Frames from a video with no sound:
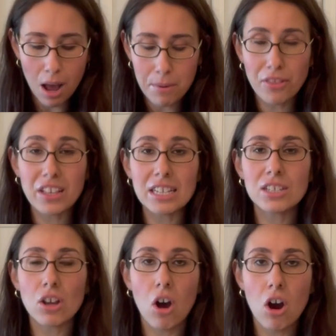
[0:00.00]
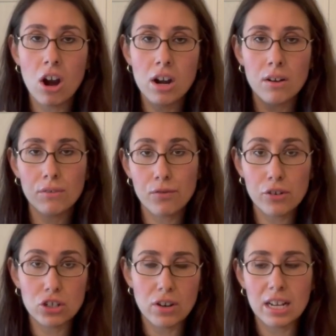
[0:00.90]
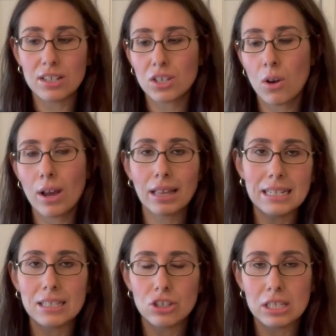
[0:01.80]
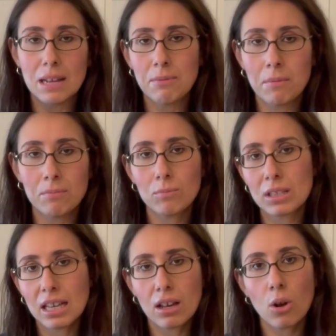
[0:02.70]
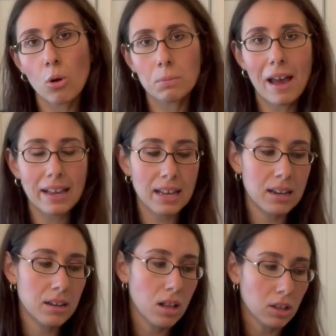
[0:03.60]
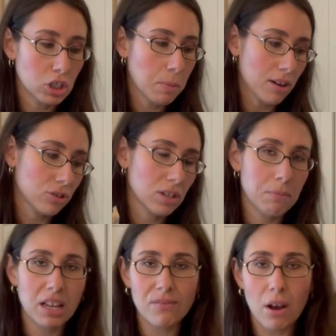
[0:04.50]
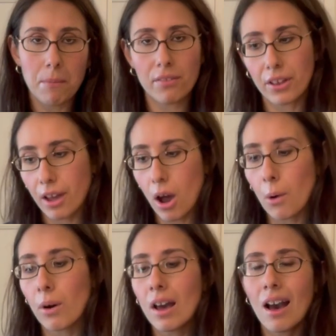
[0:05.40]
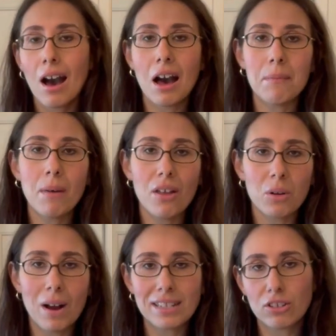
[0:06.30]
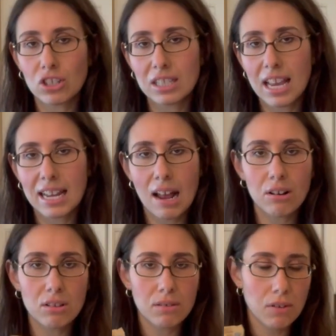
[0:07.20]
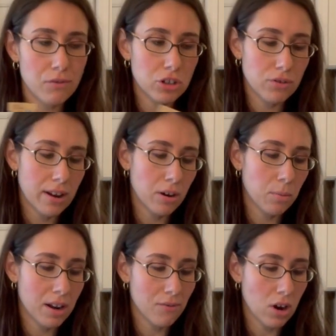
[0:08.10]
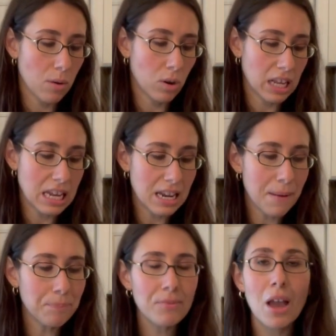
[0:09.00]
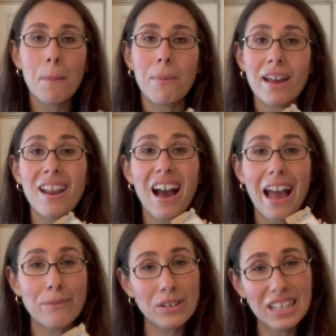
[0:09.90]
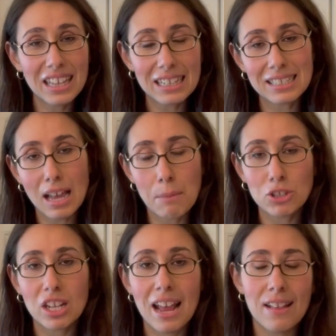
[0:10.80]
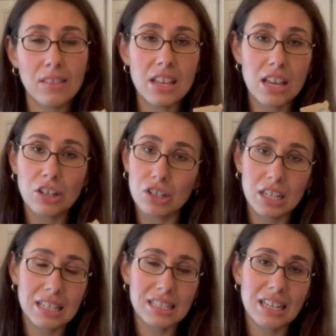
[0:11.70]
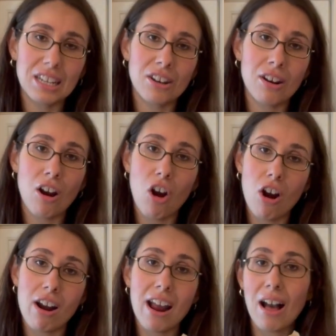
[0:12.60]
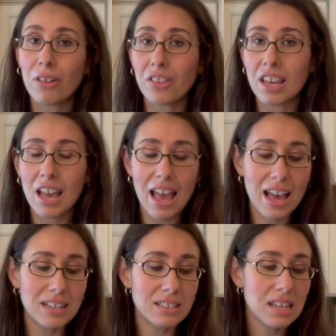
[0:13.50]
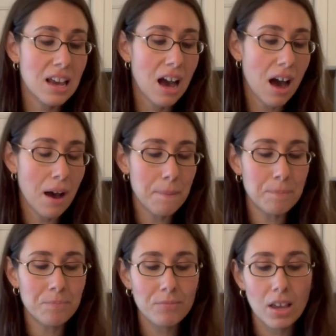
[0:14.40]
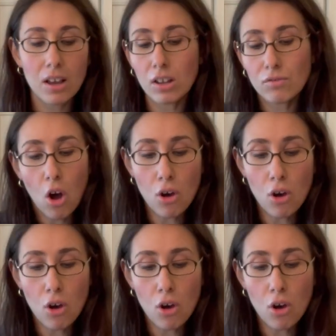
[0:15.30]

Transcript: These are refrigerated, so I like to just keep them with like a cold pack in a lunchbox or something if I'm on the go. Otherwise, I'll just take it out of the refrigerator whenever I want to eat it. But I really like this option, and the ingredients in here are healthy and all